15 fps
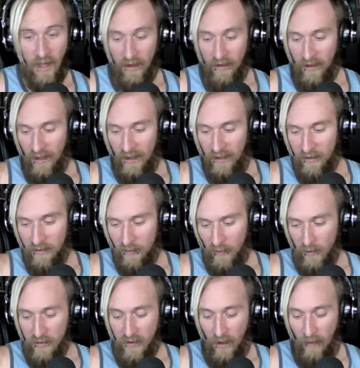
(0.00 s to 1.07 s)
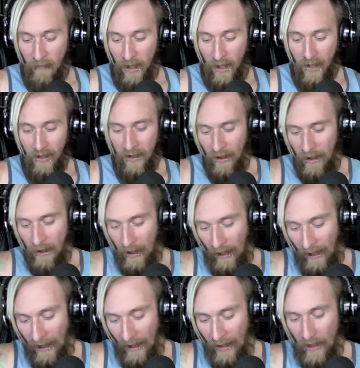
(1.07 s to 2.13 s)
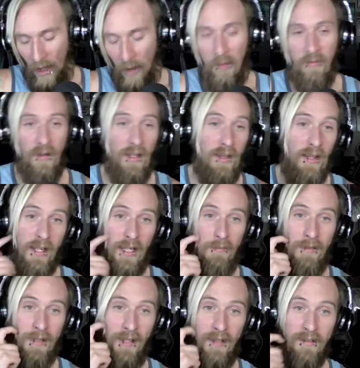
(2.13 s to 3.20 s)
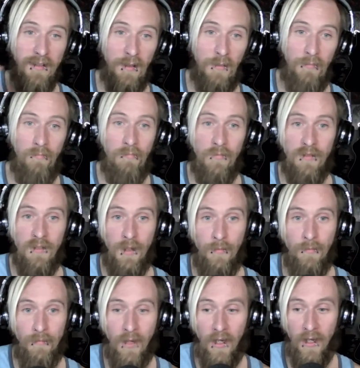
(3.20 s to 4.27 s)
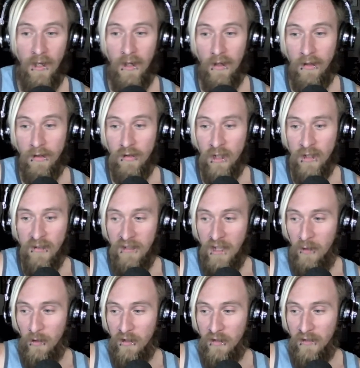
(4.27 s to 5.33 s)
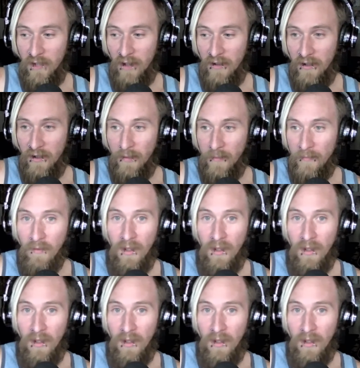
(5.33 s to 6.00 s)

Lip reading: I think he's a real scumbag, and I would really like him to get some chicken sandwiches down here.